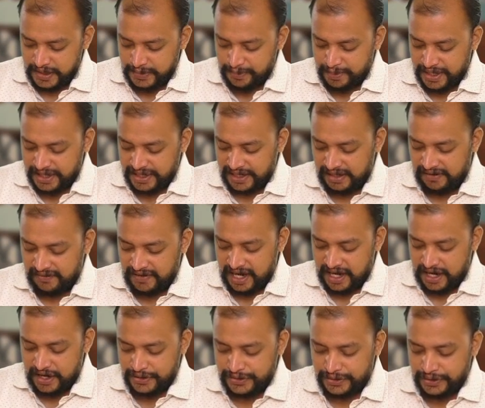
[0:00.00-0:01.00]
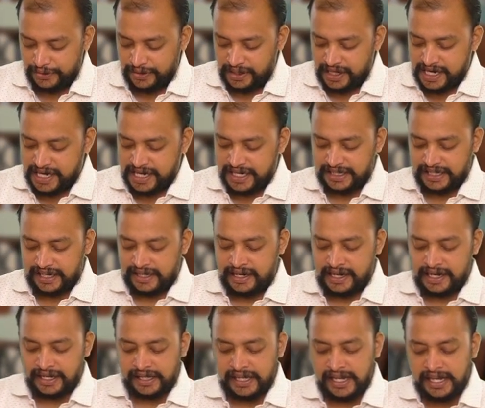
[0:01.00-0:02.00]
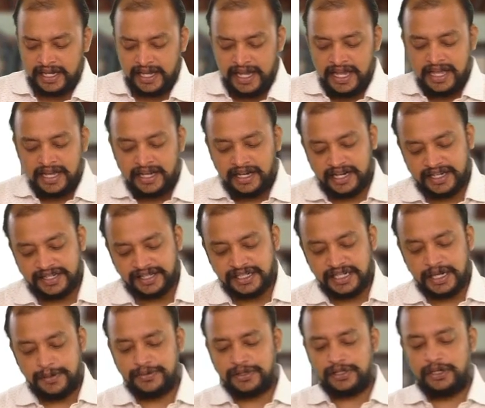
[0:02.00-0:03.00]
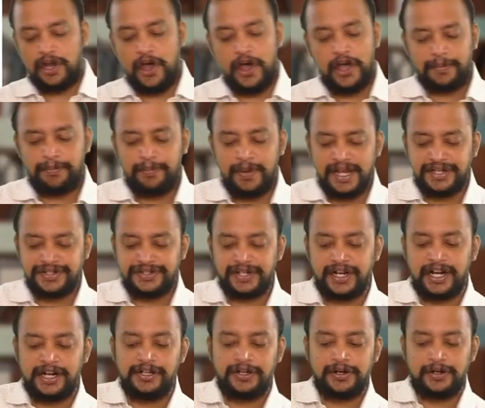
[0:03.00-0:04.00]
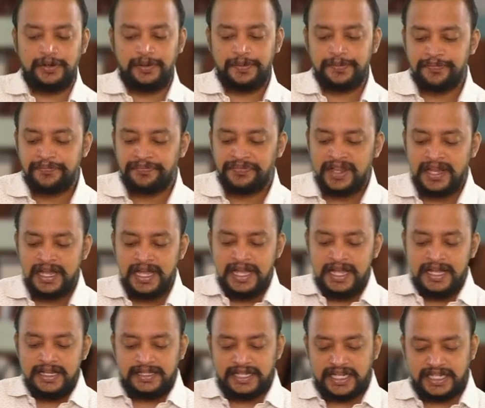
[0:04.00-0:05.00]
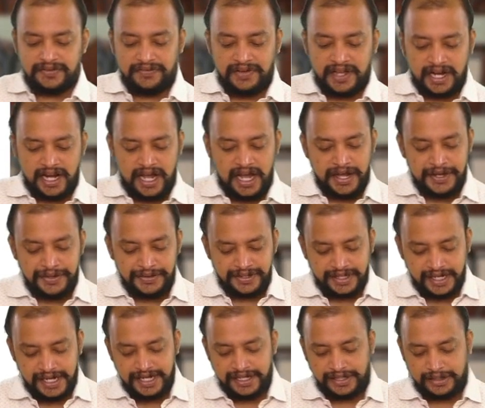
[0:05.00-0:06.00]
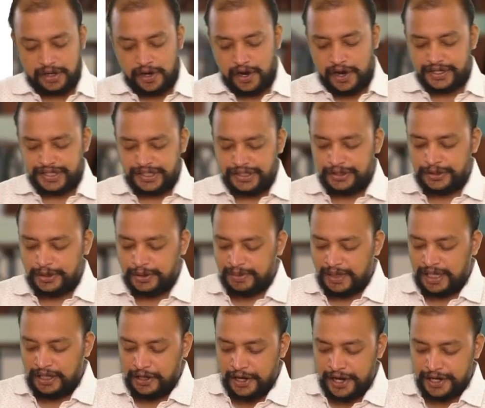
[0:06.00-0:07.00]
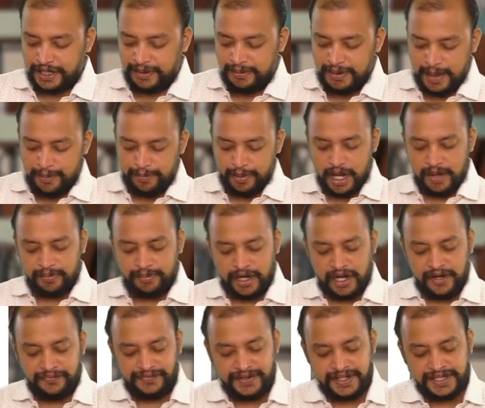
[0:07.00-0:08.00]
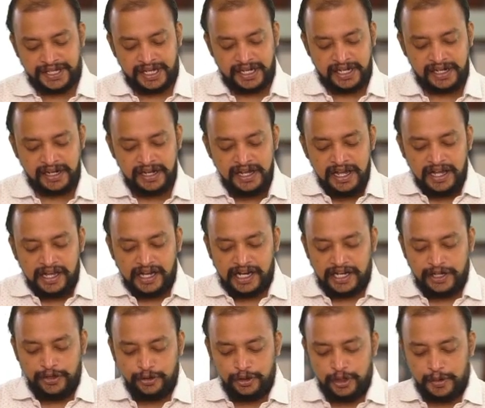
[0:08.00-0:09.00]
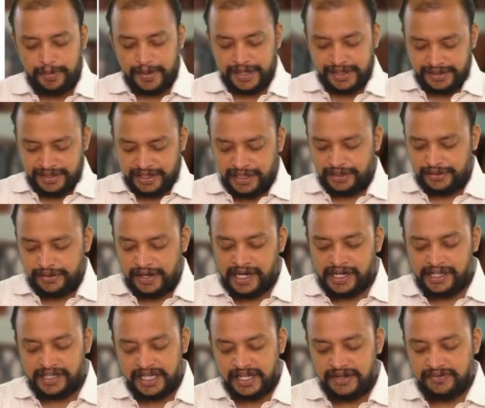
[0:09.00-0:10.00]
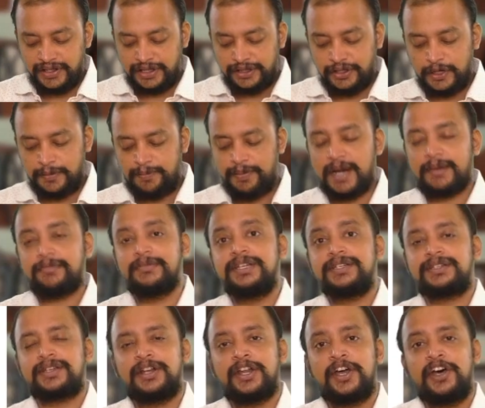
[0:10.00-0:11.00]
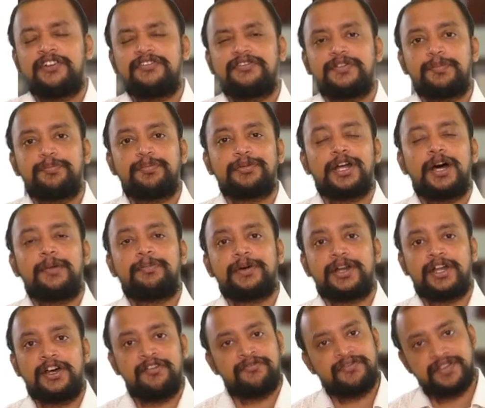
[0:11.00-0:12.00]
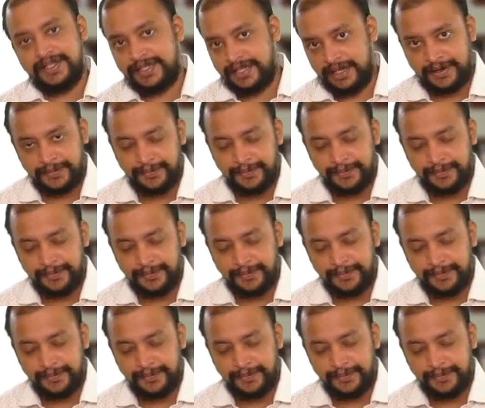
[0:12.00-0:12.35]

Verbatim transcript: Special warehouse only is under the customs log based control. Such warehouse is caused to be logged by proper officer and no person to enter without permission of proper officer.